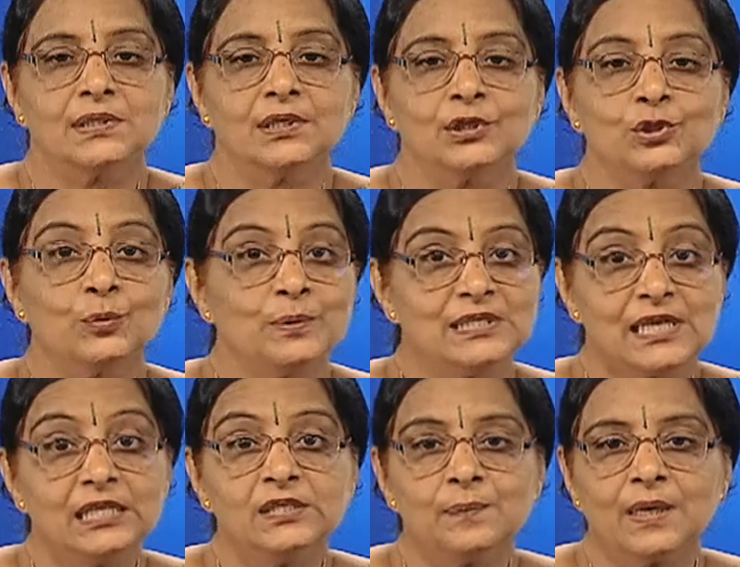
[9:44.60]
So,
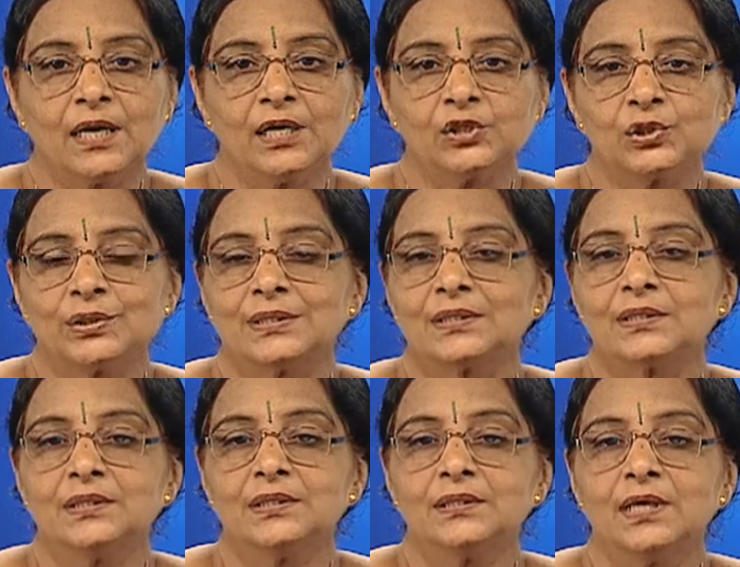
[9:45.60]
besides Maharashtra,
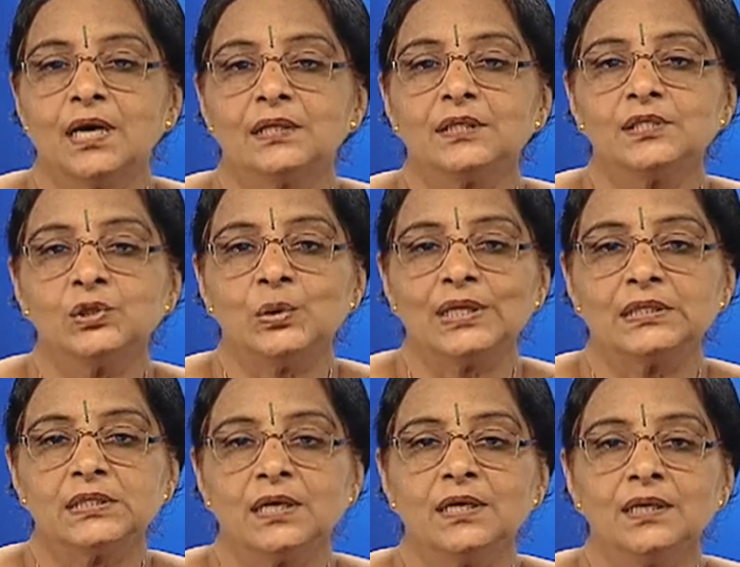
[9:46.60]
the other
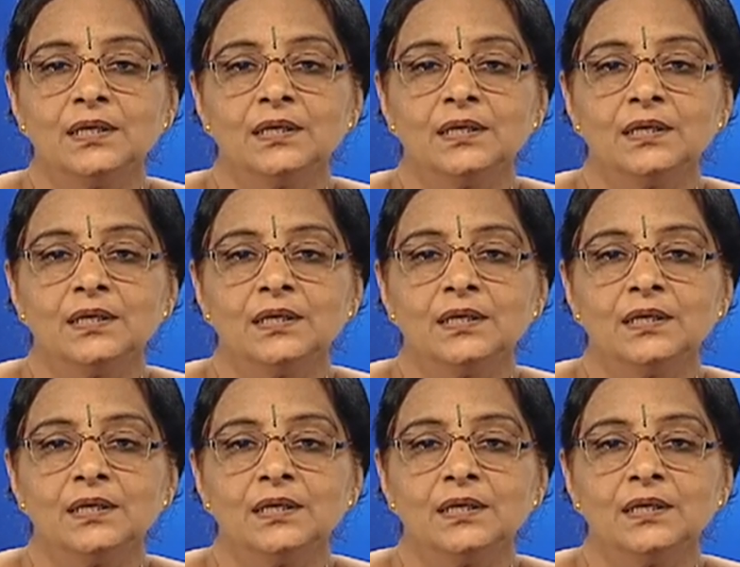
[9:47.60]
states are